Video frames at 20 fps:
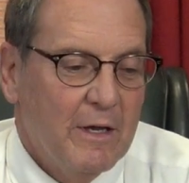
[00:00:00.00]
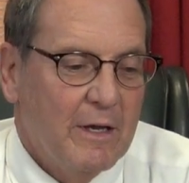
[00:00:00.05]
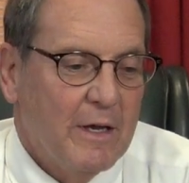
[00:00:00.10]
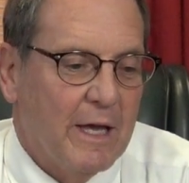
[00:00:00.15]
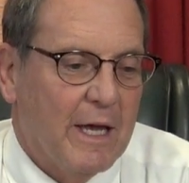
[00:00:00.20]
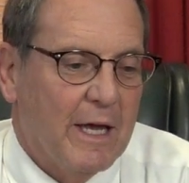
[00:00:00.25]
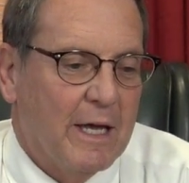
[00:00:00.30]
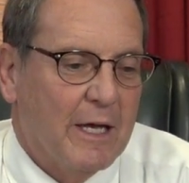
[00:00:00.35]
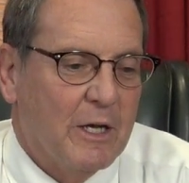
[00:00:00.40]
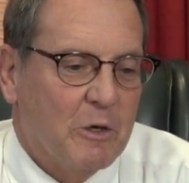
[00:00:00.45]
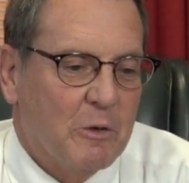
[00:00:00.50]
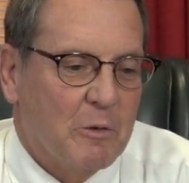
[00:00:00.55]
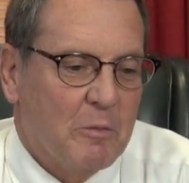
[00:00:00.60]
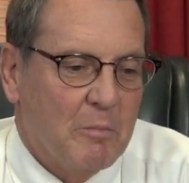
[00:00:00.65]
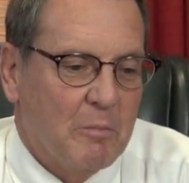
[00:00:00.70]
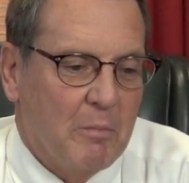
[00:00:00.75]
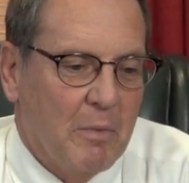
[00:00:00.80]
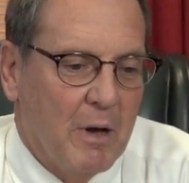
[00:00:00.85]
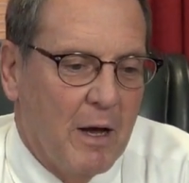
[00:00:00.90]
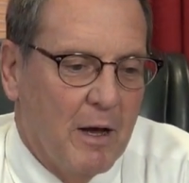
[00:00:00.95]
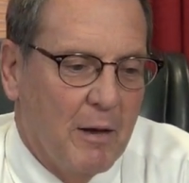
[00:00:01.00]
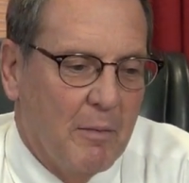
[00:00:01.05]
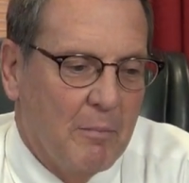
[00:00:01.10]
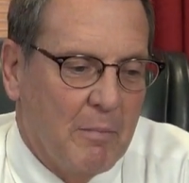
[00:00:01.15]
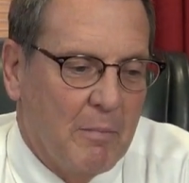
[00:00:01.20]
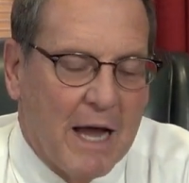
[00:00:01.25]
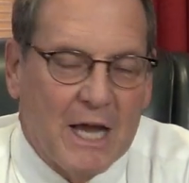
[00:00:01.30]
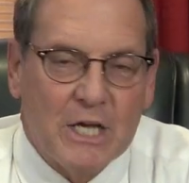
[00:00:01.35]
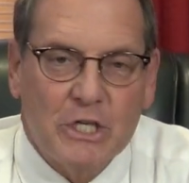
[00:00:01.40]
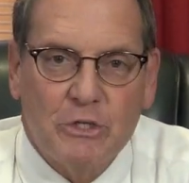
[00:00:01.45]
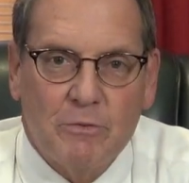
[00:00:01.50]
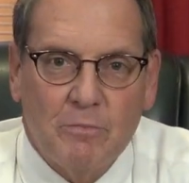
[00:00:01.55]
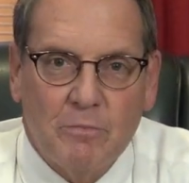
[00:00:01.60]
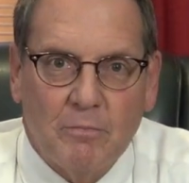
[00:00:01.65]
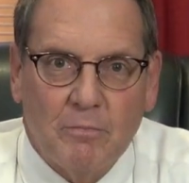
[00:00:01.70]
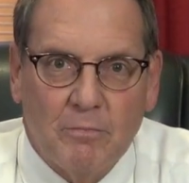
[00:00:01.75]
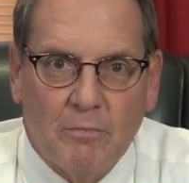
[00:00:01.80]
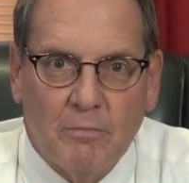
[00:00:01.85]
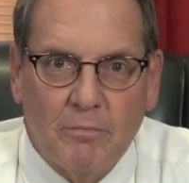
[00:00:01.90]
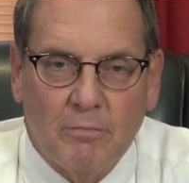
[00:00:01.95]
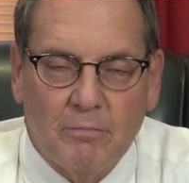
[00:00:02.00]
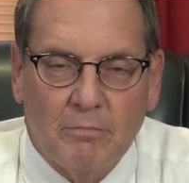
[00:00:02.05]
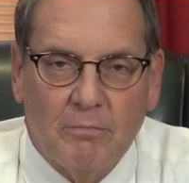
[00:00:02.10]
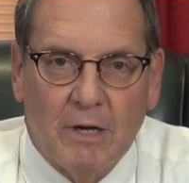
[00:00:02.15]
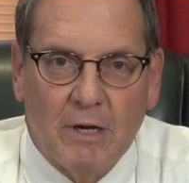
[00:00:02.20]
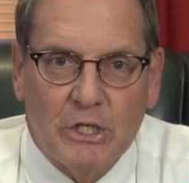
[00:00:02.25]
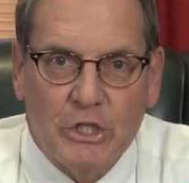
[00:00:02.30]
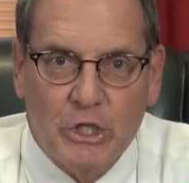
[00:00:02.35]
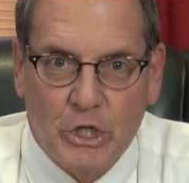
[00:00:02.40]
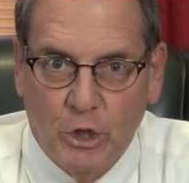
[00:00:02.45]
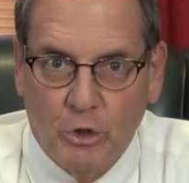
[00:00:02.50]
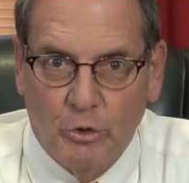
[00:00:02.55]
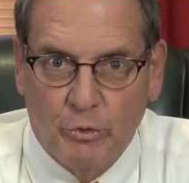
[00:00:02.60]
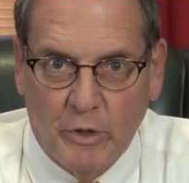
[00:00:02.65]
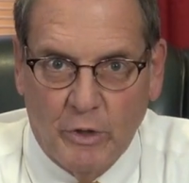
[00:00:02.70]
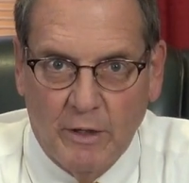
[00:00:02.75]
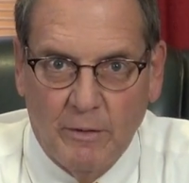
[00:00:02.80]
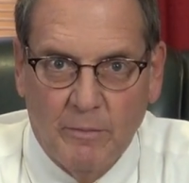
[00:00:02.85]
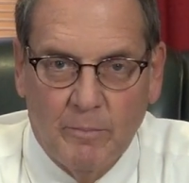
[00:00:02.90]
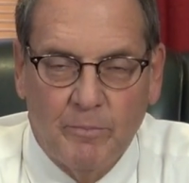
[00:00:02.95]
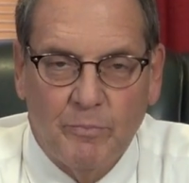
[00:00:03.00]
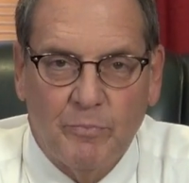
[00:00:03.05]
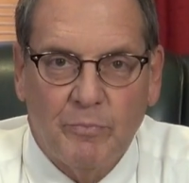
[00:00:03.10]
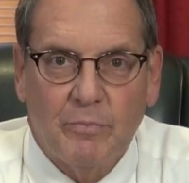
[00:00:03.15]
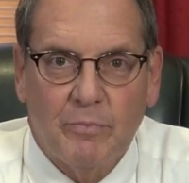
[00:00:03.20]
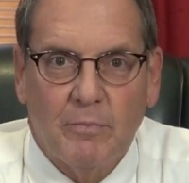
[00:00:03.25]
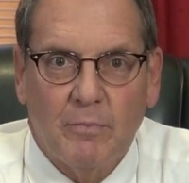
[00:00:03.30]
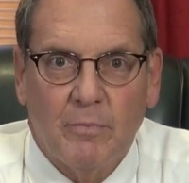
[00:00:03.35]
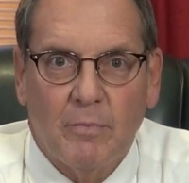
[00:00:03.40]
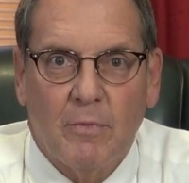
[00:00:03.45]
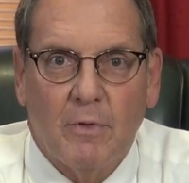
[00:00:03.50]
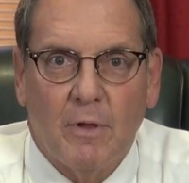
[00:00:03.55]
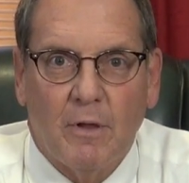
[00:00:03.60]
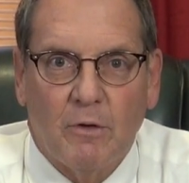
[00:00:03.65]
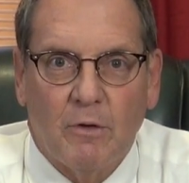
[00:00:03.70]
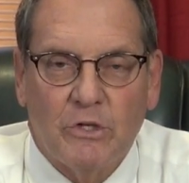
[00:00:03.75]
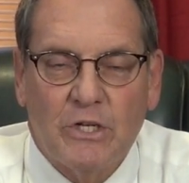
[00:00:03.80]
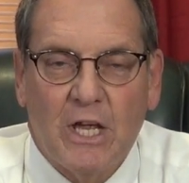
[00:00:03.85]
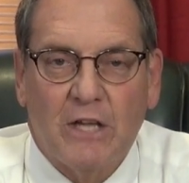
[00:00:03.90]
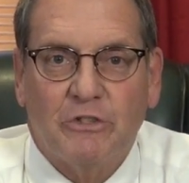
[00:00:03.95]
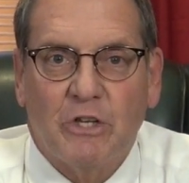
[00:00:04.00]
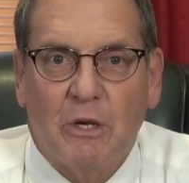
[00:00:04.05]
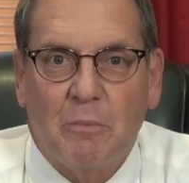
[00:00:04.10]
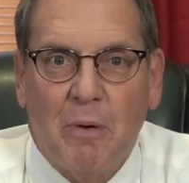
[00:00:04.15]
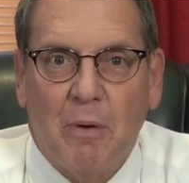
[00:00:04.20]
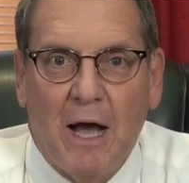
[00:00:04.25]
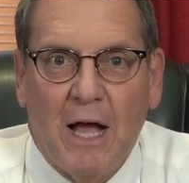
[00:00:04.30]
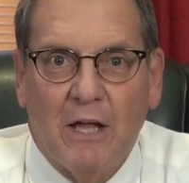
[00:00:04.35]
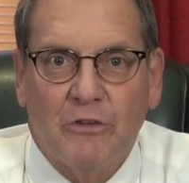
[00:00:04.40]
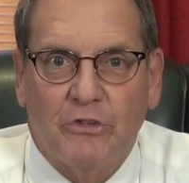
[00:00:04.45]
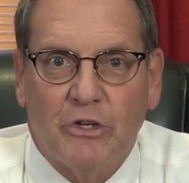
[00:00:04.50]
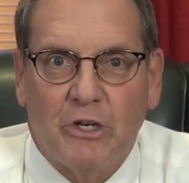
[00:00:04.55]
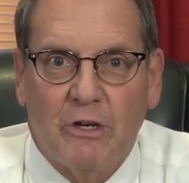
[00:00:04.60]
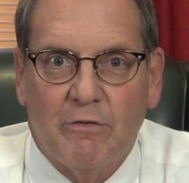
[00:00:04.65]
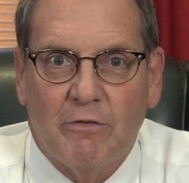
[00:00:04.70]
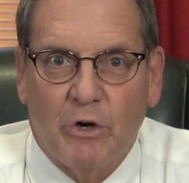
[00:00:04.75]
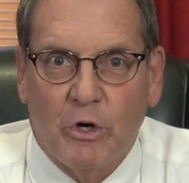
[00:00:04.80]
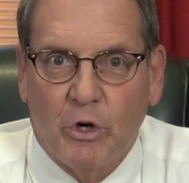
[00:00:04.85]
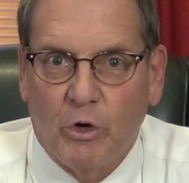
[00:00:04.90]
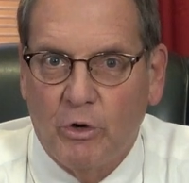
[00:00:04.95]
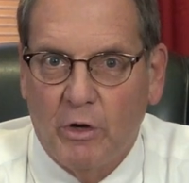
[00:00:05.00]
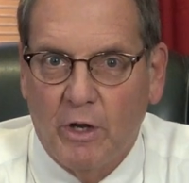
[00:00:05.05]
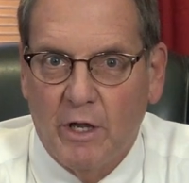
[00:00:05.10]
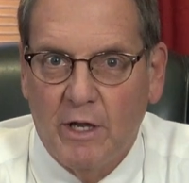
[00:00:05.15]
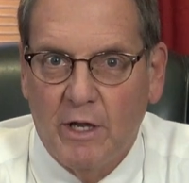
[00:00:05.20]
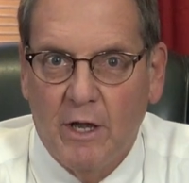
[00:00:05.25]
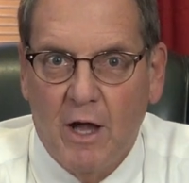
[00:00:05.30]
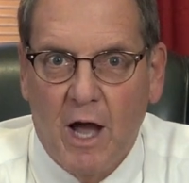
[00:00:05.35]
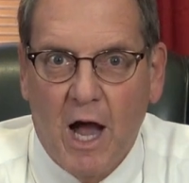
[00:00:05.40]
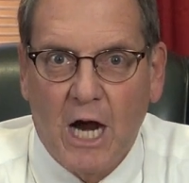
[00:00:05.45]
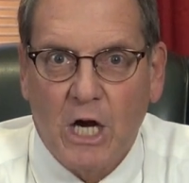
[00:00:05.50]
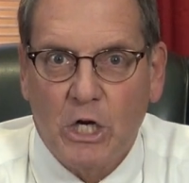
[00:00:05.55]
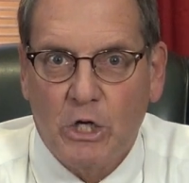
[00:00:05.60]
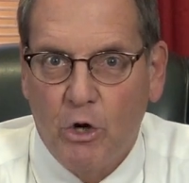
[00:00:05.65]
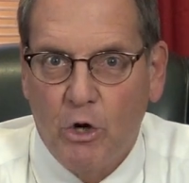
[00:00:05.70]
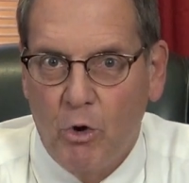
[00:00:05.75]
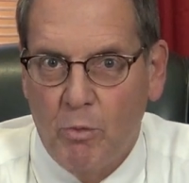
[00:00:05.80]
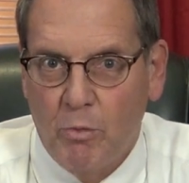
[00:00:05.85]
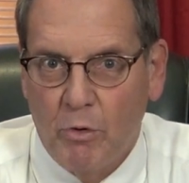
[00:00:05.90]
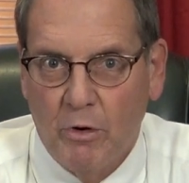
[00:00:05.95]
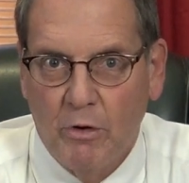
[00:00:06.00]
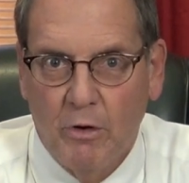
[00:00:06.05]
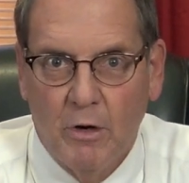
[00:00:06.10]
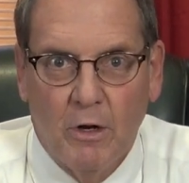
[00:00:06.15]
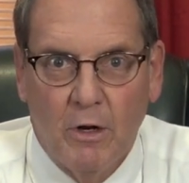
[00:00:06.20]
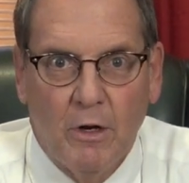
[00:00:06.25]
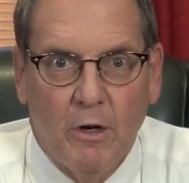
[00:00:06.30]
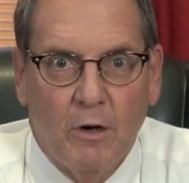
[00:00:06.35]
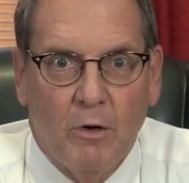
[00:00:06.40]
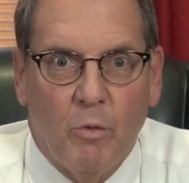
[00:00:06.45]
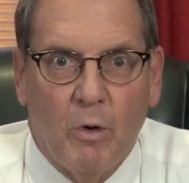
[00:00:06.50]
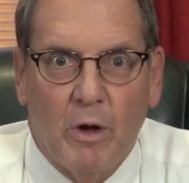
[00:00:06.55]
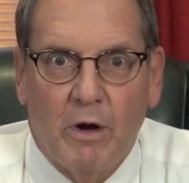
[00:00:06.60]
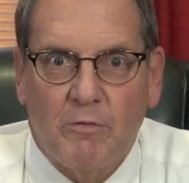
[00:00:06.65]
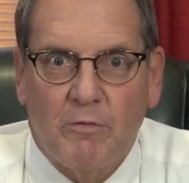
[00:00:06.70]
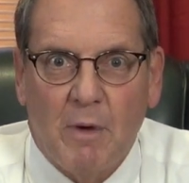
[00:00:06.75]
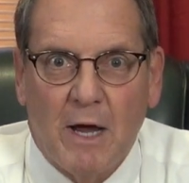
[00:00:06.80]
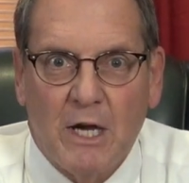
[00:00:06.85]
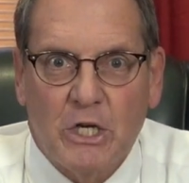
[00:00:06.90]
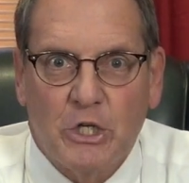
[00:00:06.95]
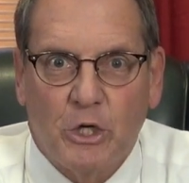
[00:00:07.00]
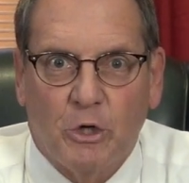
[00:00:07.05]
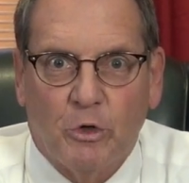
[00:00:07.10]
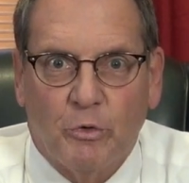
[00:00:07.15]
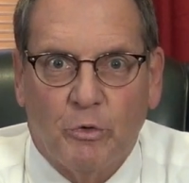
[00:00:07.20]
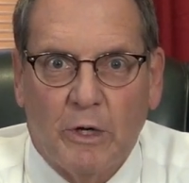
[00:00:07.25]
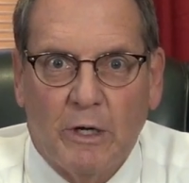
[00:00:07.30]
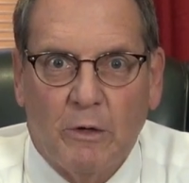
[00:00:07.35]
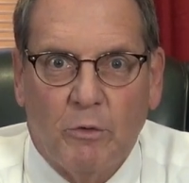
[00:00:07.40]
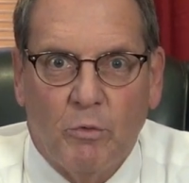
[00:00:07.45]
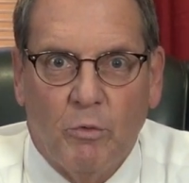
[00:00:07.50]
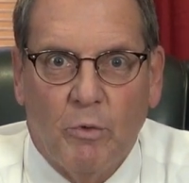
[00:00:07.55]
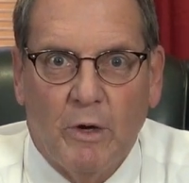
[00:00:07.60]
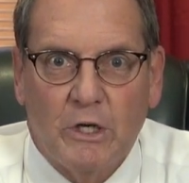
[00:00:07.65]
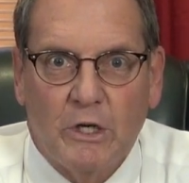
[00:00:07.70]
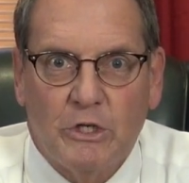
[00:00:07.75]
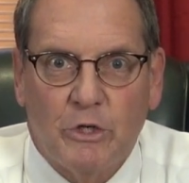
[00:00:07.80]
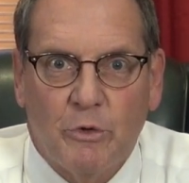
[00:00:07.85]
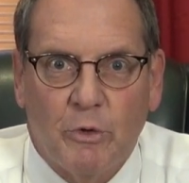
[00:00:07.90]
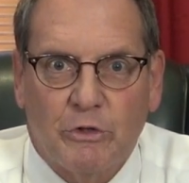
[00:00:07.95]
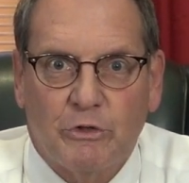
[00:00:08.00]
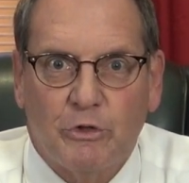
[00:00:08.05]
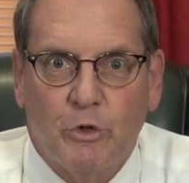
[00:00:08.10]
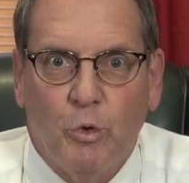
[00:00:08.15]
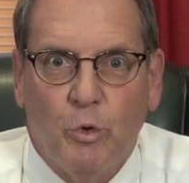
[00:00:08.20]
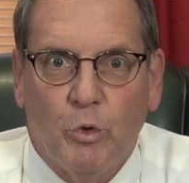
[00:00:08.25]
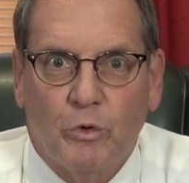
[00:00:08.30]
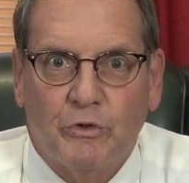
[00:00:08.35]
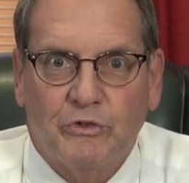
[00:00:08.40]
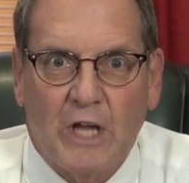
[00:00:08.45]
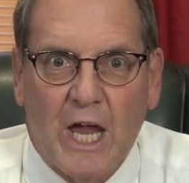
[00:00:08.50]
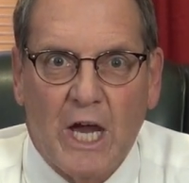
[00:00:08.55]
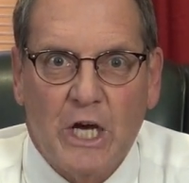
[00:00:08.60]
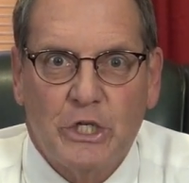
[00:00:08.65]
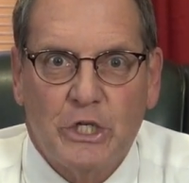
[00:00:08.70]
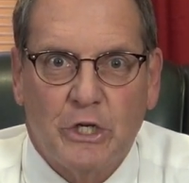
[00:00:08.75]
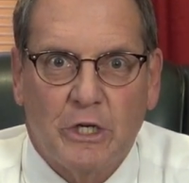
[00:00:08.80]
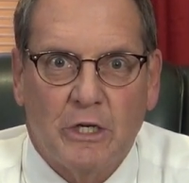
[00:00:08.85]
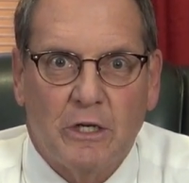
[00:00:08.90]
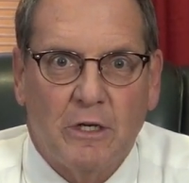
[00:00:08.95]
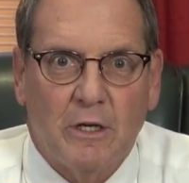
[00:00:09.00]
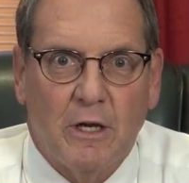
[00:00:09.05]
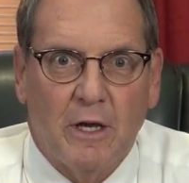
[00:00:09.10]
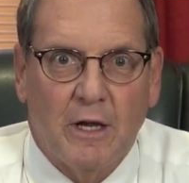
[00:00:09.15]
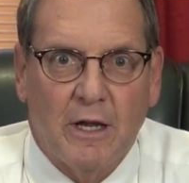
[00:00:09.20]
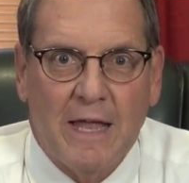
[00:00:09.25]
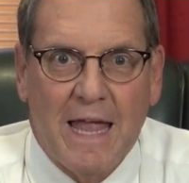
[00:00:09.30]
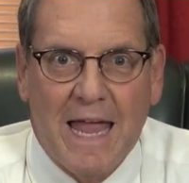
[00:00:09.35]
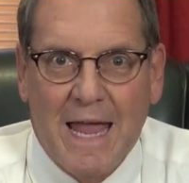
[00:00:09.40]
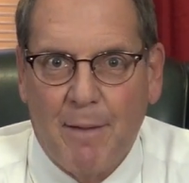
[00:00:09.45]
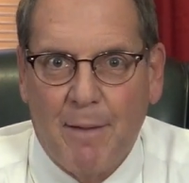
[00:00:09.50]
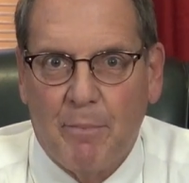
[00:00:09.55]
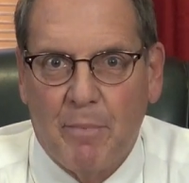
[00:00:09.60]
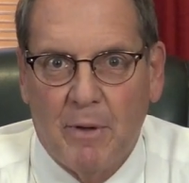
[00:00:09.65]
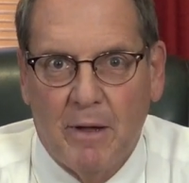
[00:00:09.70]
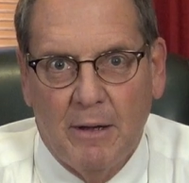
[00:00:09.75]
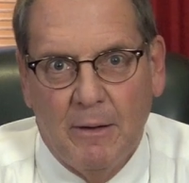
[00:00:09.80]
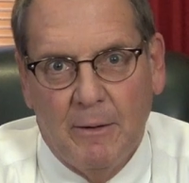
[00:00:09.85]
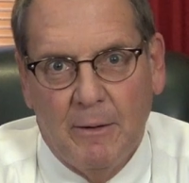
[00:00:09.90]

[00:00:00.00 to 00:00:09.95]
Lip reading: and my children tested positive in early October. One of my children went to a school-sanctioned camp